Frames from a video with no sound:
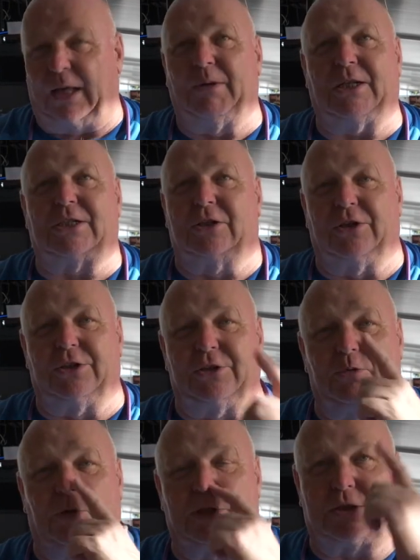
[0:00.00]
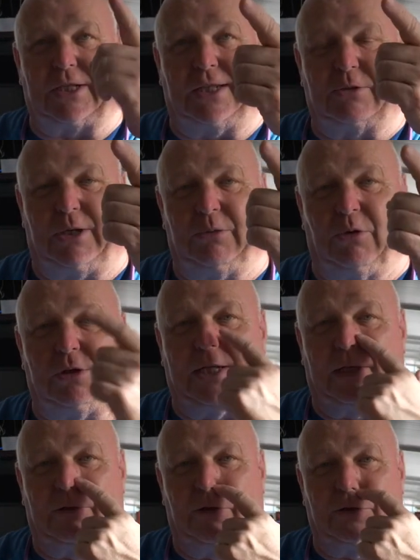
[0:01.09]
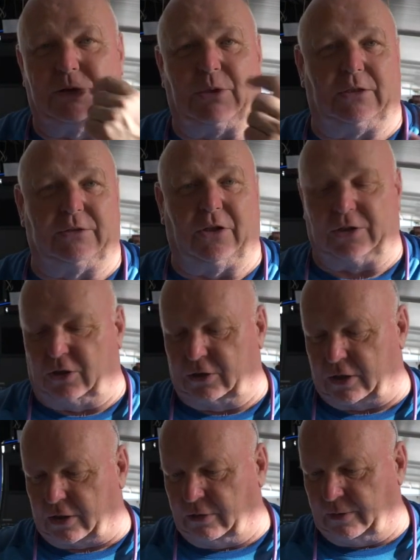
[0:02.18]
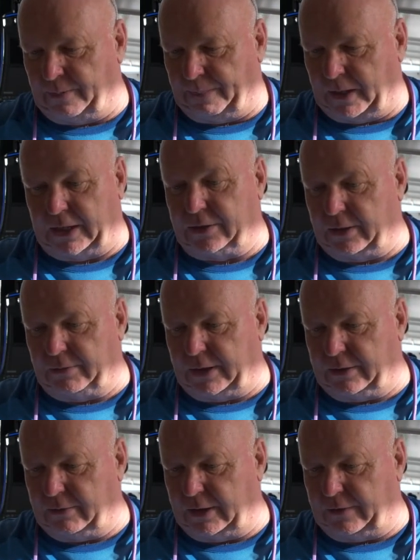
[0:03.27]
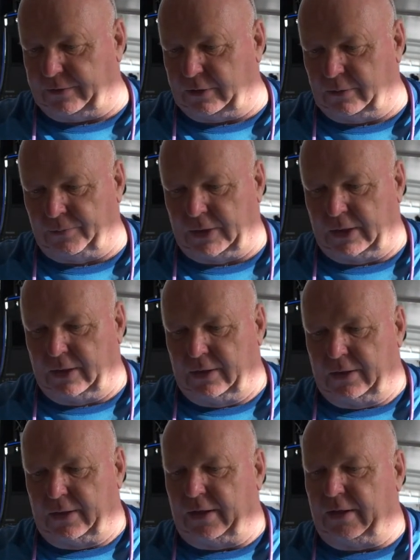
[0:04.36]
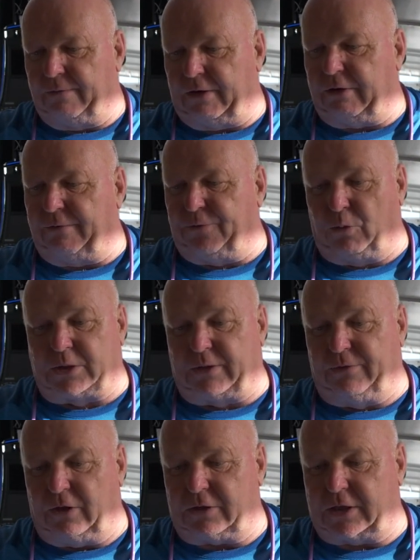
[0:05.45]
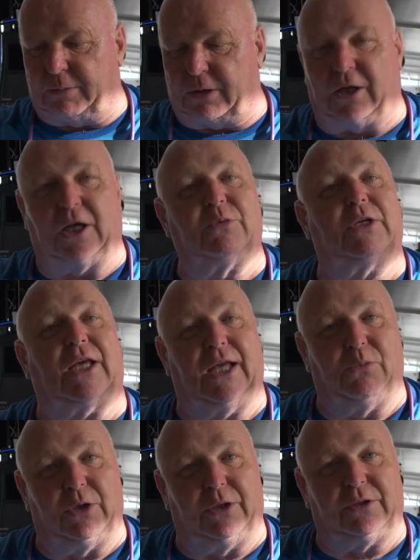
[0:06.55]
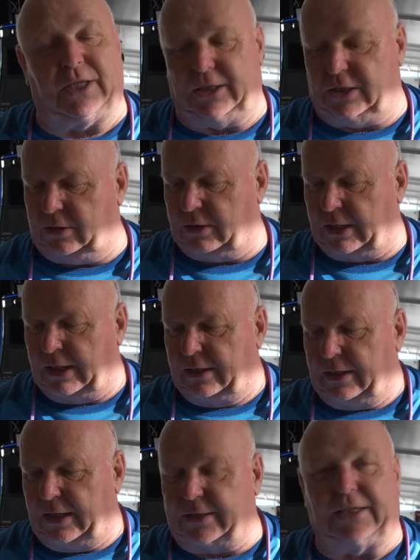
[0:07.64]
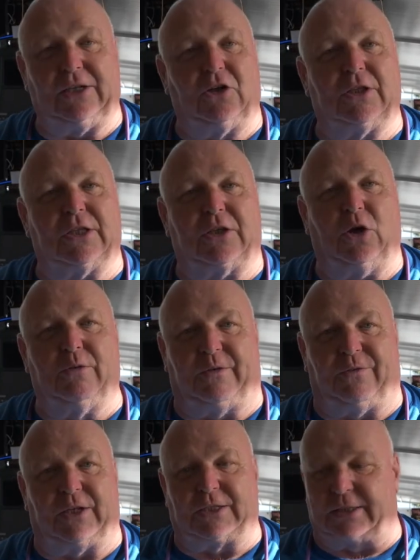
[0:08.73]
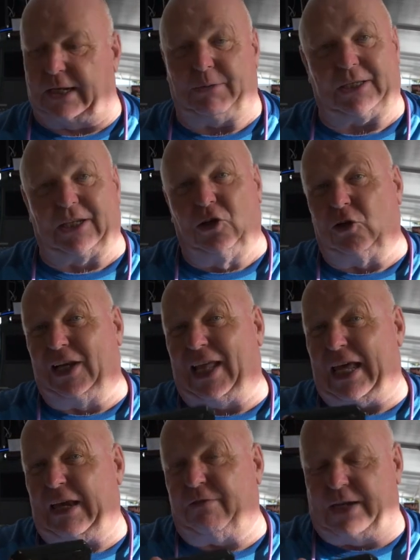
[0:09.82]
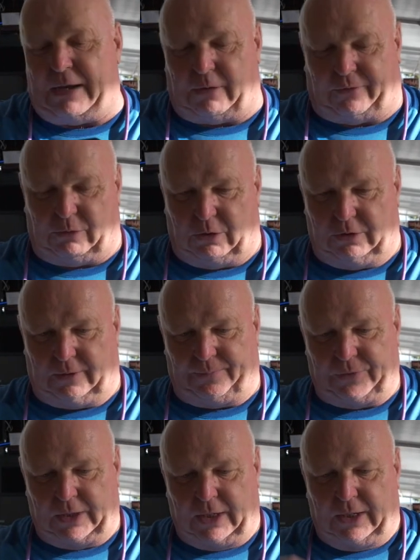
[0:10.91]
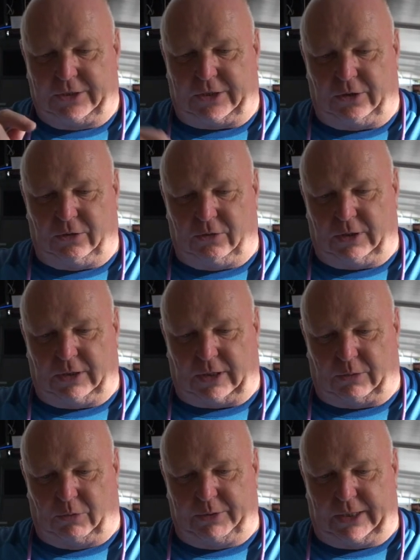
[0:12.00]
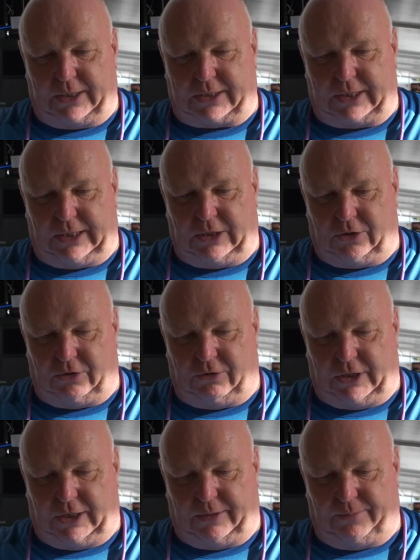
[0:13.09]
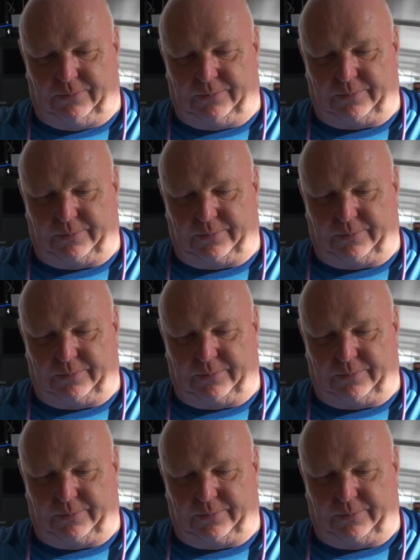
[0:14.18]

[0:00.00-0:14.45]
I'm actually going to do one at Steak 21 down the road as well, not long ago, and in a few. Very informative vlogs, keep up the hard work. I will, thank you. I didn't look at the COVID figures today, but I can look live now if you want. So I won't be able to see your